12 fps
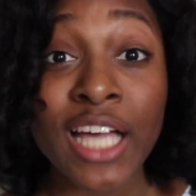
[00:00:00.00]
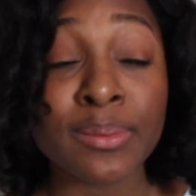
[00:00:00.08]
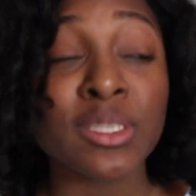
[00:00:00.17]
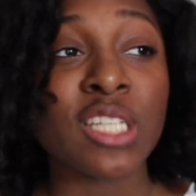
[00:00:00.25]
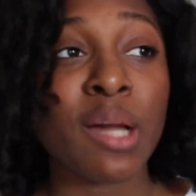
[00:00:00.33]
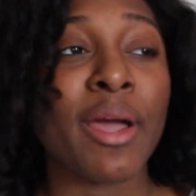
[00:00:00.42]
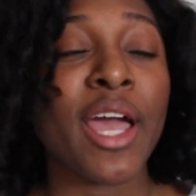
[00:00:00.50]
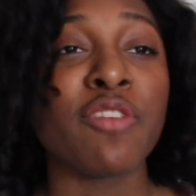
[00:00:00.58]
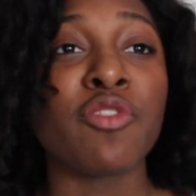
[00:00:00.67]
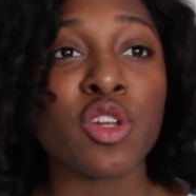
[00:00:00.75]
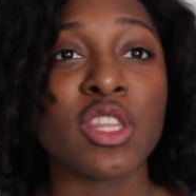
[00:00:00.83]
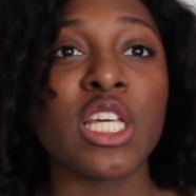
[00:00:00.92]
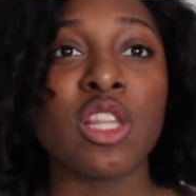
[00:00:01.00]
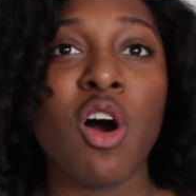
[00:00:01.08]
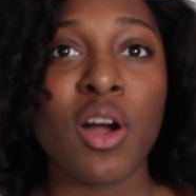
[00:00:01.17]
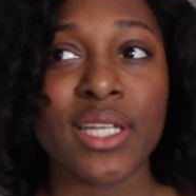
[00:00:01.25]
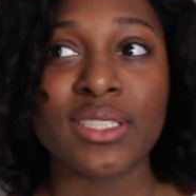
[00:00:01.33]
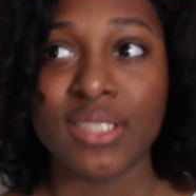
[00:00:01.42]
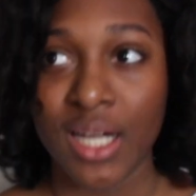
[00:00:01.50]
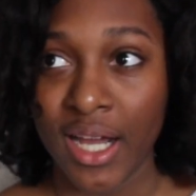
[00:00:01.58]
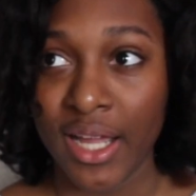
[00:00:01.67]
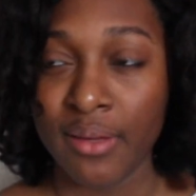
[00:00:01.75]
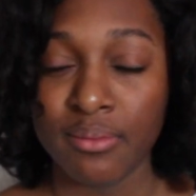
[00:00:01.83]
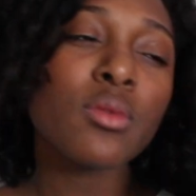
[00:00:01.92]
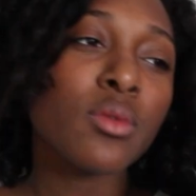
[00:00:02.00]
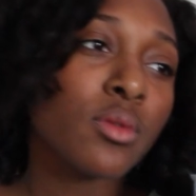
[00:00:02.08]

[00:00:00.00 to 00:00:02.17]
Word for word: has been stuck in my head for the longest time.